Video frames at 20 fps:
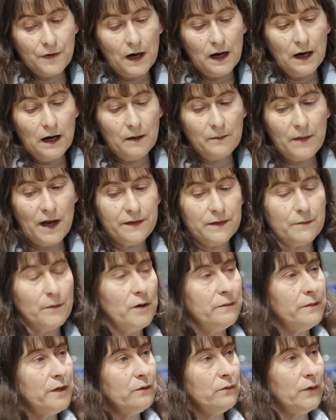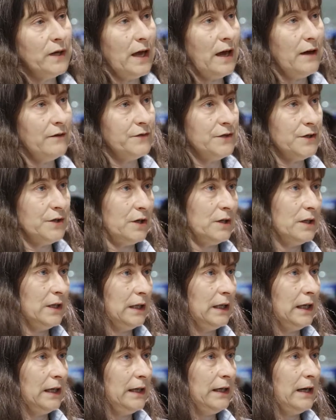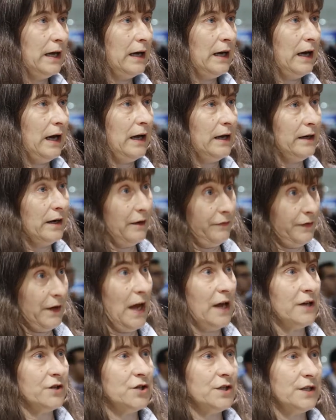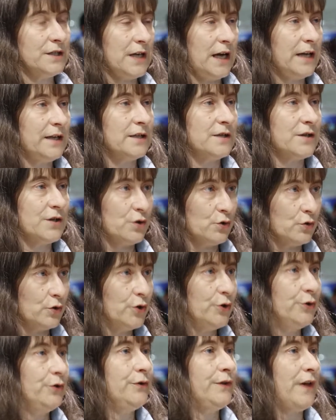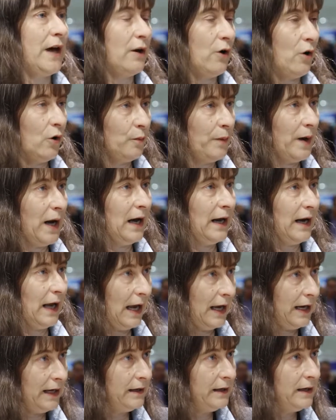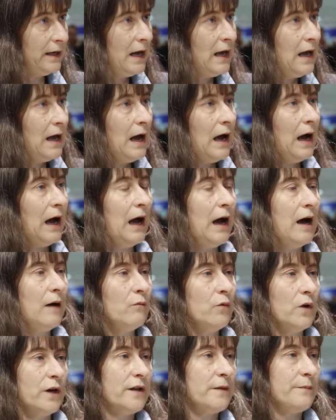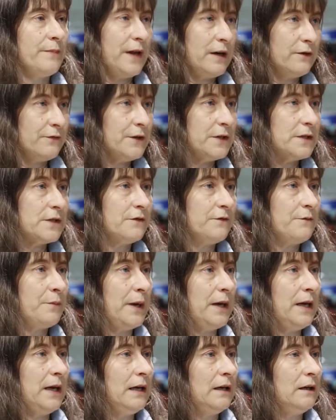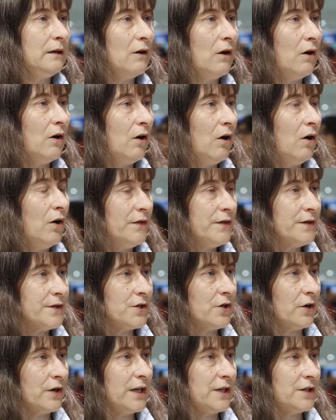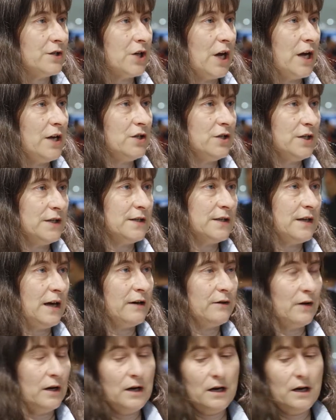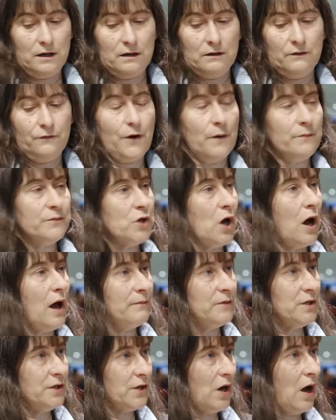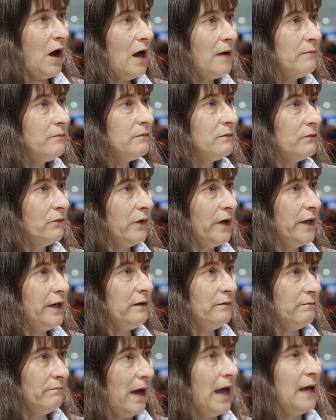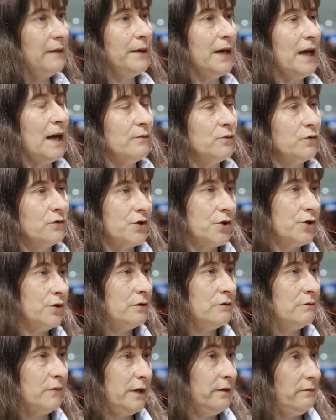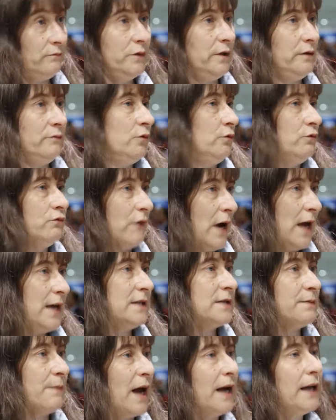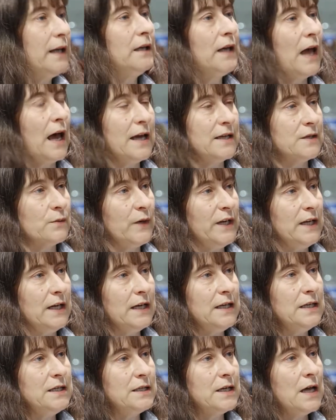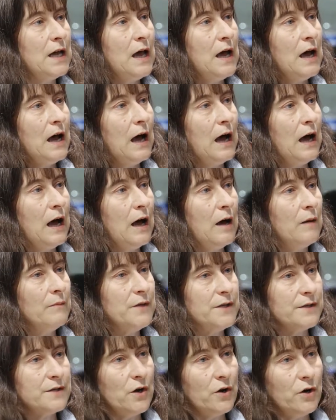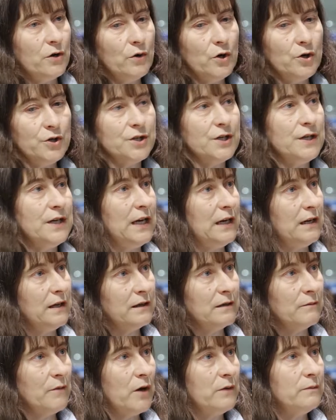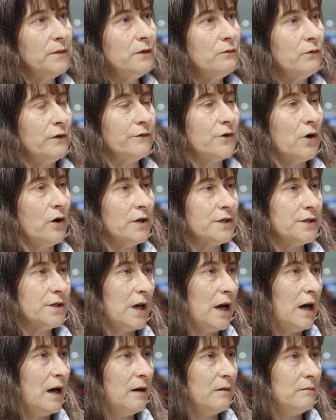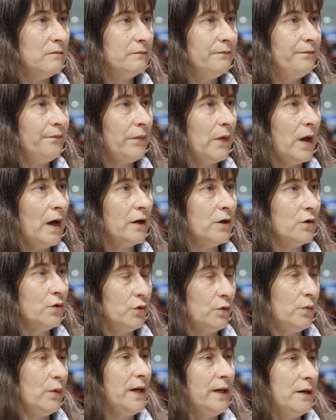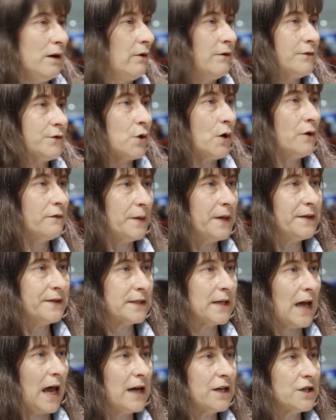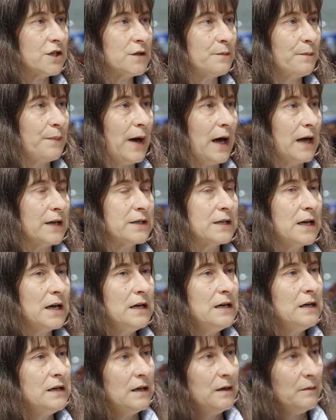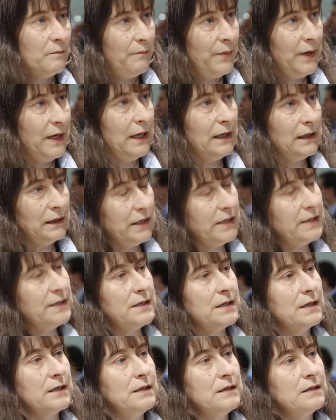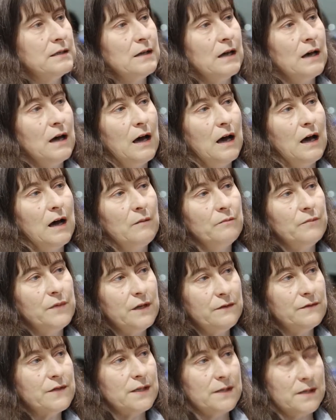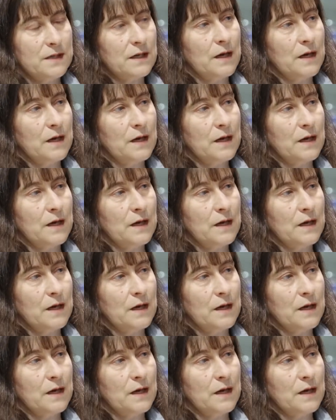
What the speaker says: at the moment, we have certainly enough cash to take us through that whole part A. One of the benefits of being on the stock exchange is that from time to time, we may be able to, we will raise money as we need. There's no urgent need at the moment. We've got a good window of 12 months cash, but being listed gives us the